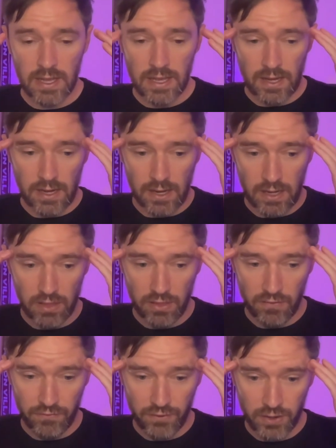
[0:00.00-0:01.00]

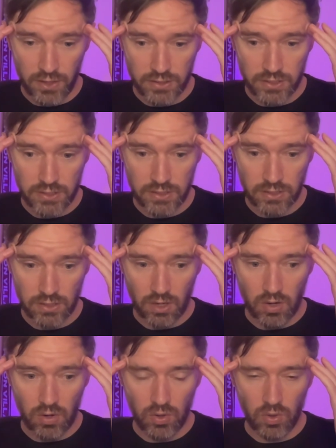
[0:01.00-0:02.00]
first
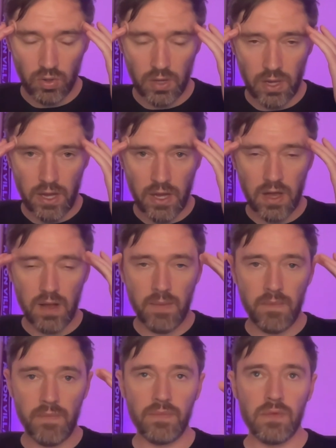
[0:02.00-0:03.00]
goal, it